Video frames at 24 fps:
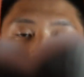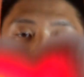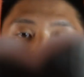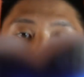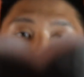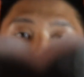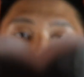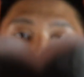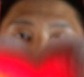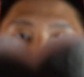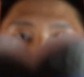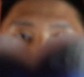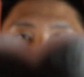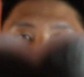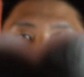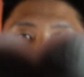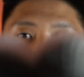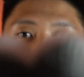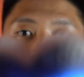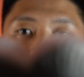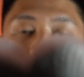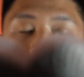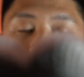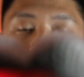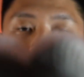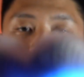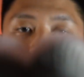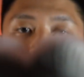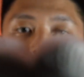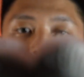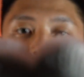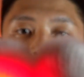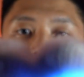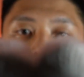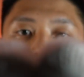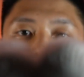but you also
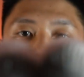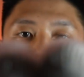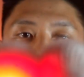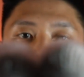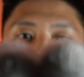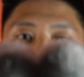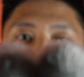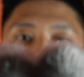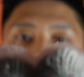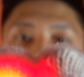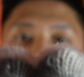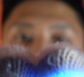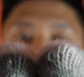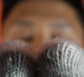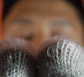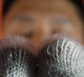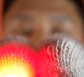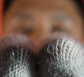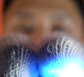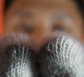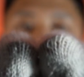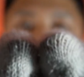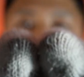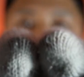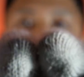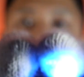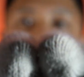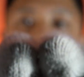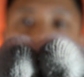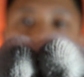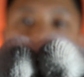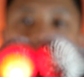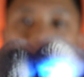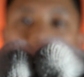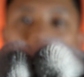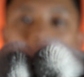want to make sure you have
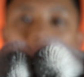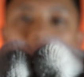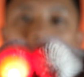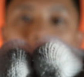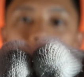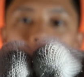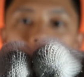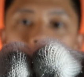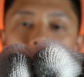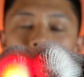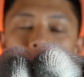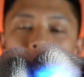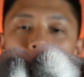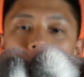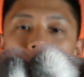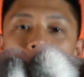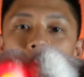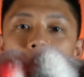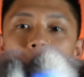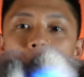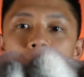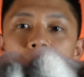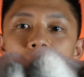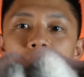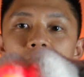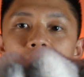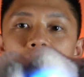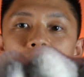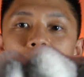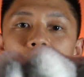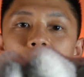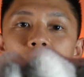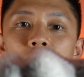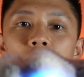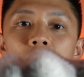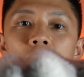room, right? So they could
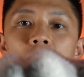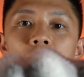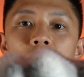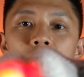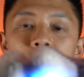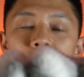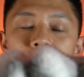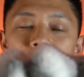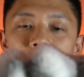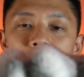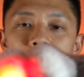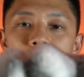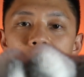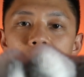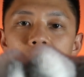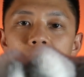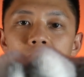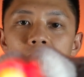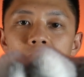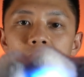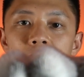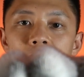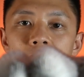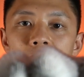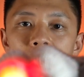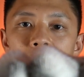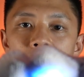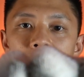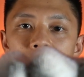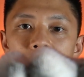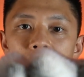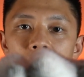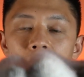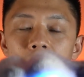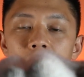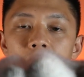see your other fingers,
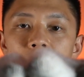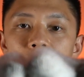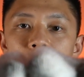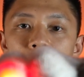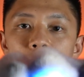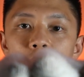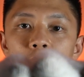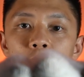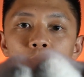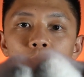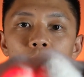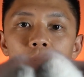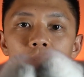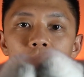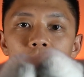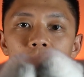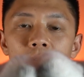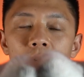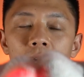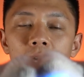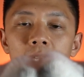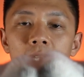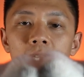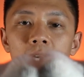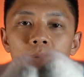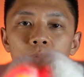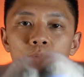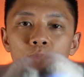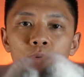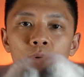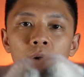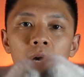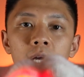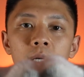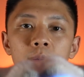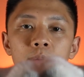right? So you want to find that
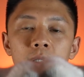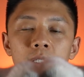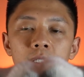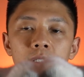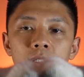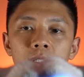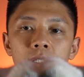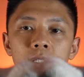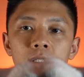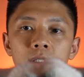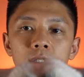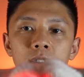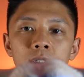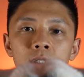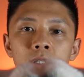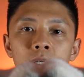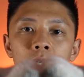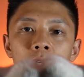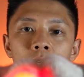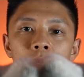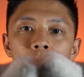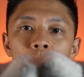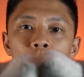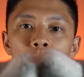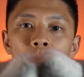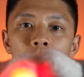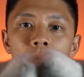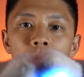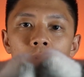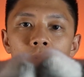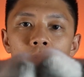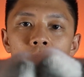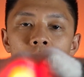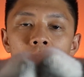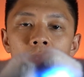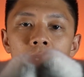prime distance
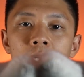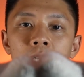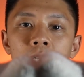where they